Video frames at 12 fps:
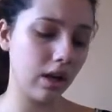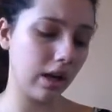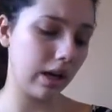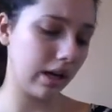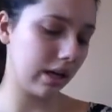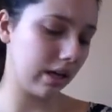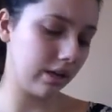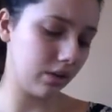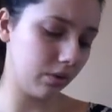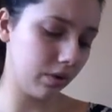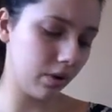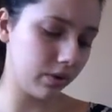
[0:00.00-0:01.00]
I
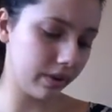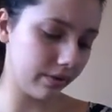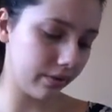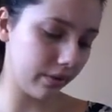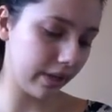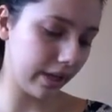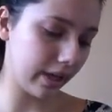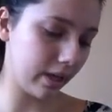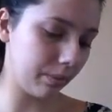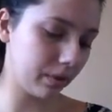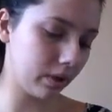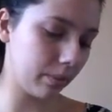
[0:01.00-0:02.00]
don't use it for that.
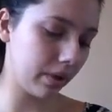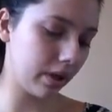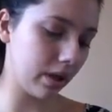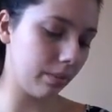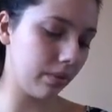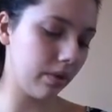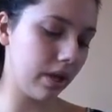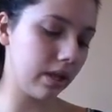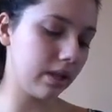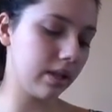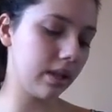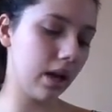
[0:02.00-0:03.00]
I'm gonna pick up
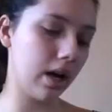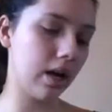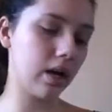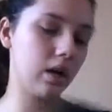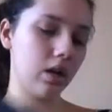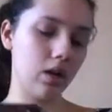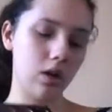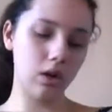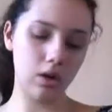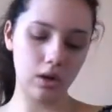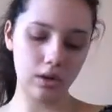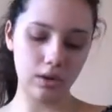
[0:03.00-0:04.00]
this,
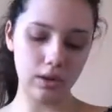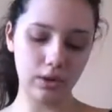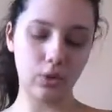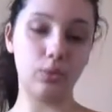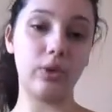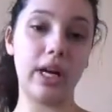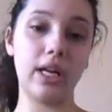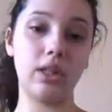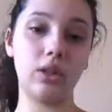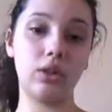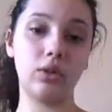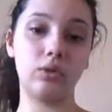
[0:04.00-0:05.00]
this gray
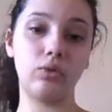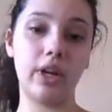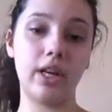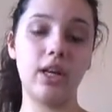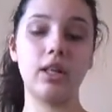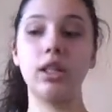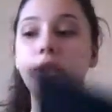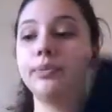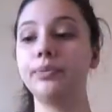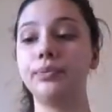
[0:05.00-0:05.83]
tone right here.